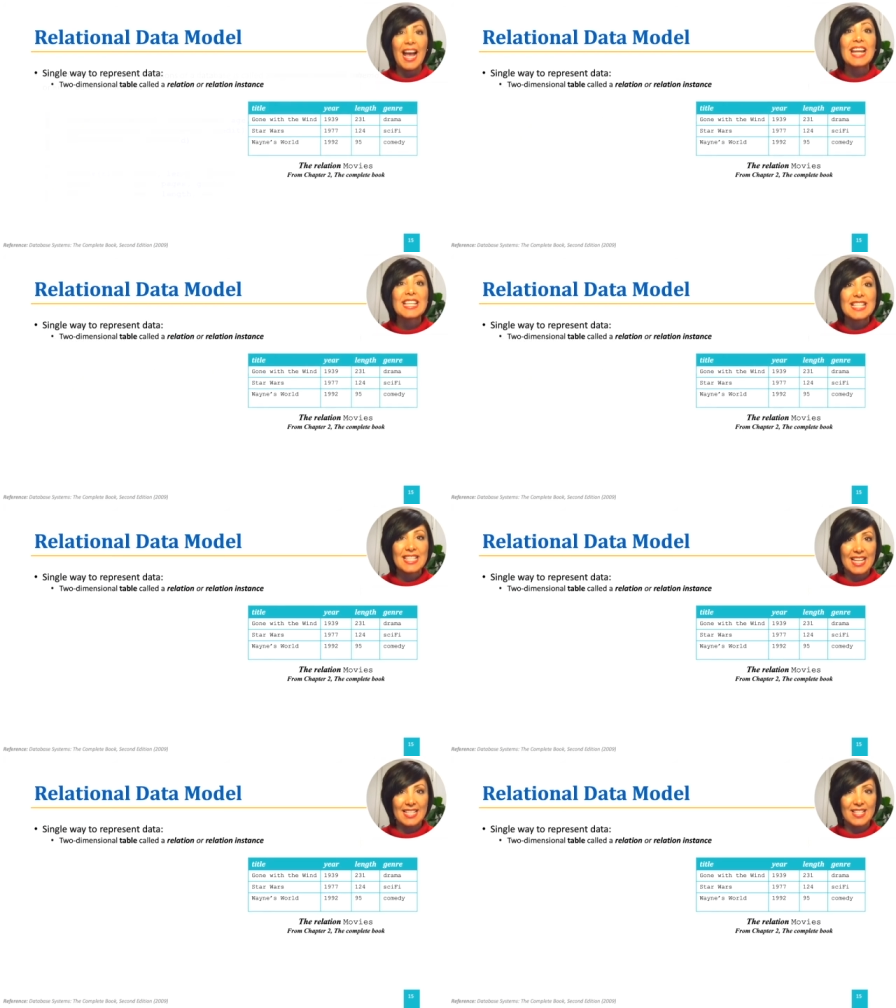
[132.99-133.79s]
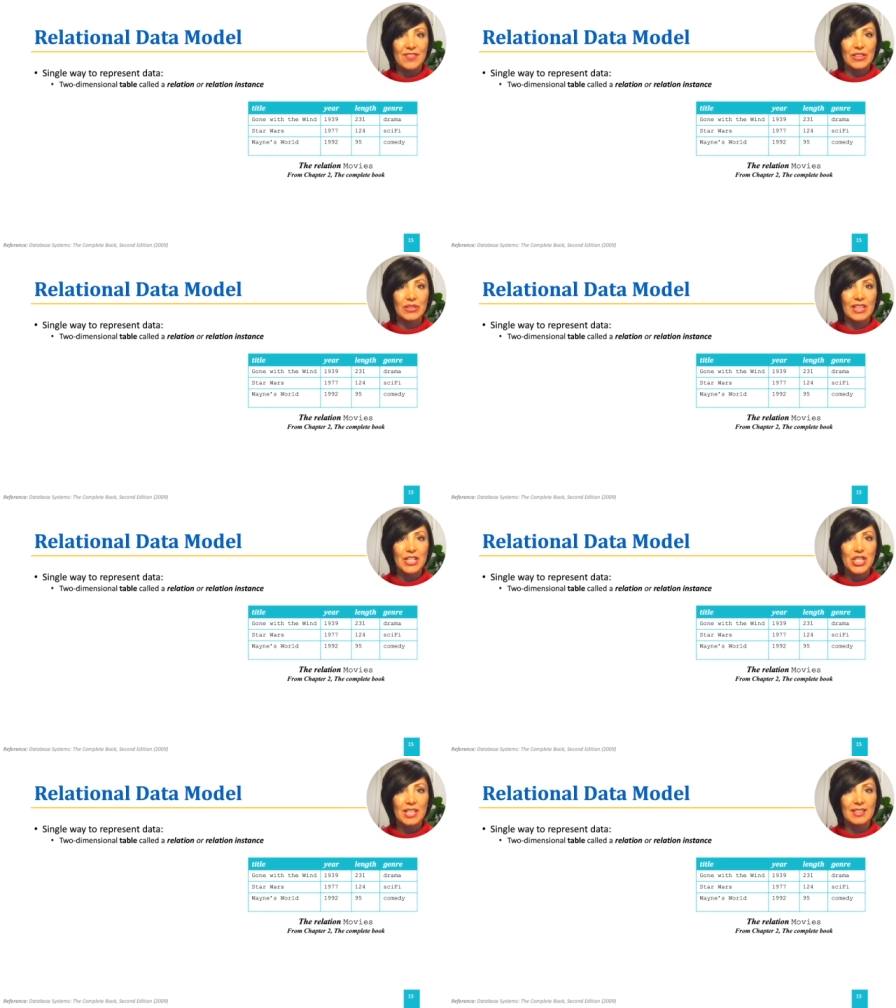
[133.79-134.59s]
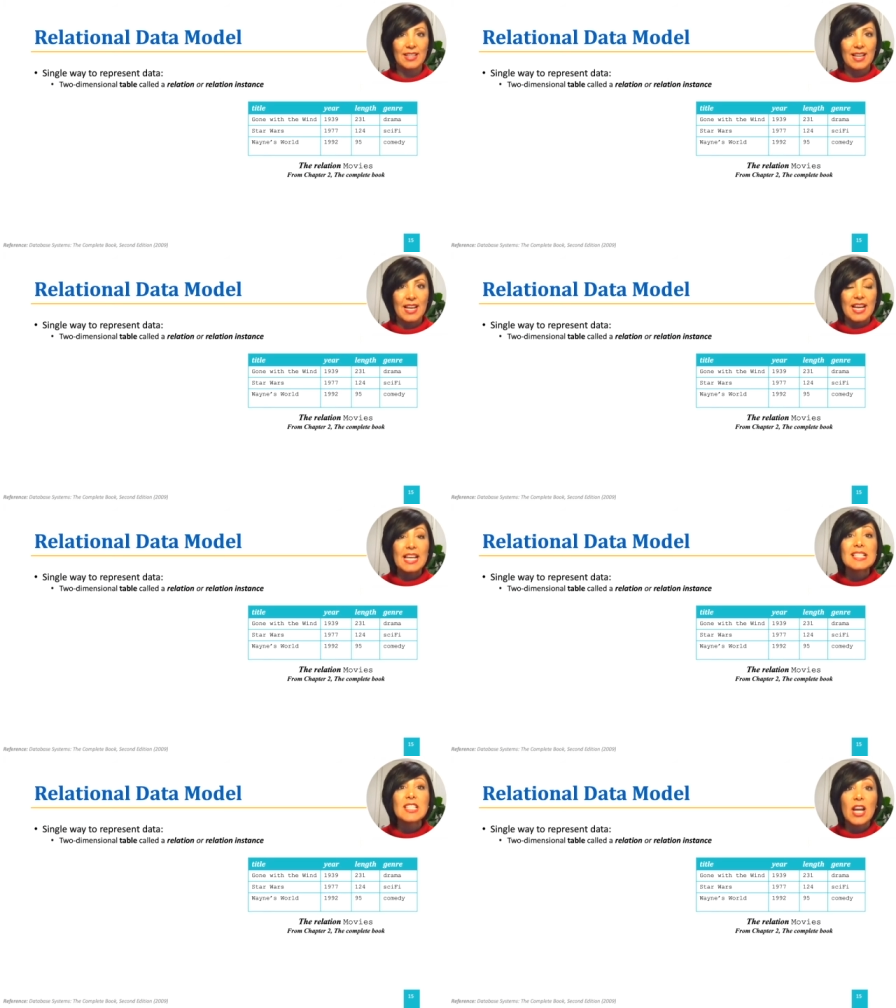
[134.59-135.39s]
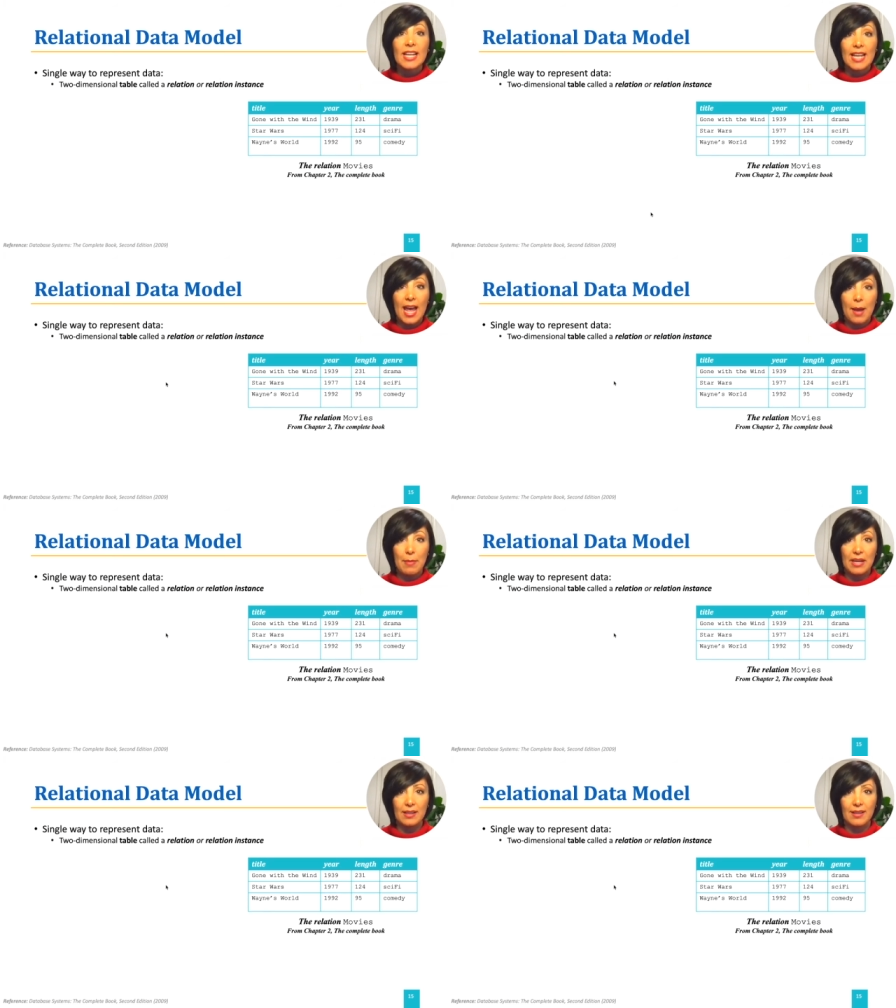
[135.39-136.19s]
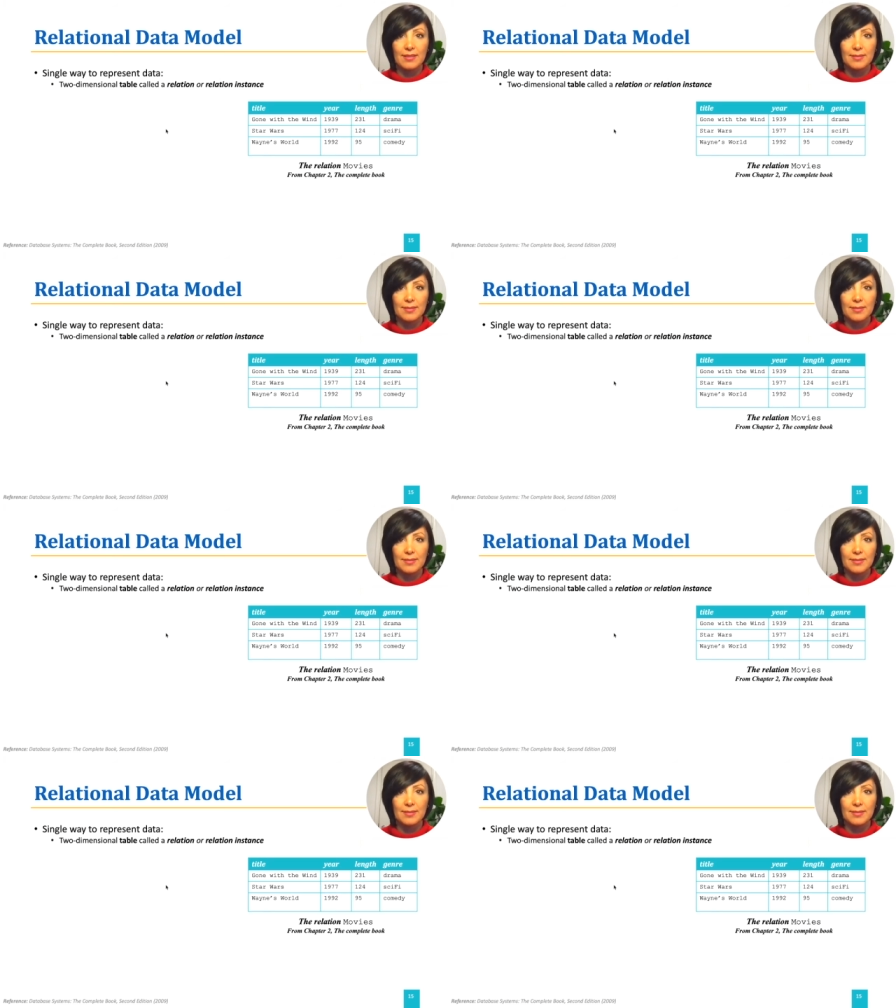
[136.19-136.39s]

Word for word: An instance of a relation is dynamic.